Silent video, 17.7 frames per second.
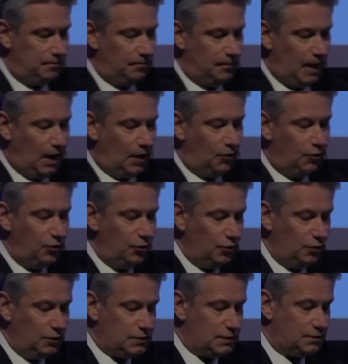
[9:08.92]
Our
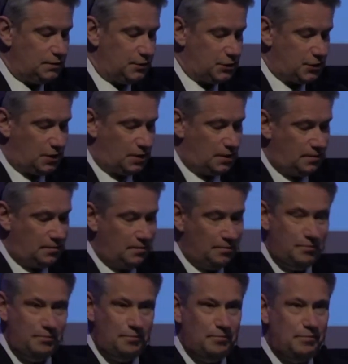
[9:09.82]
rules, which are
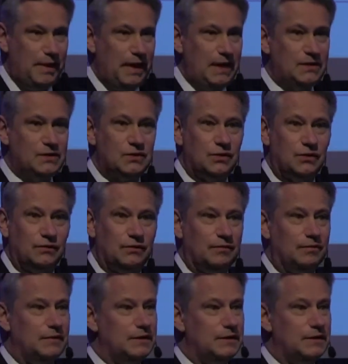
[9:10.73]
based on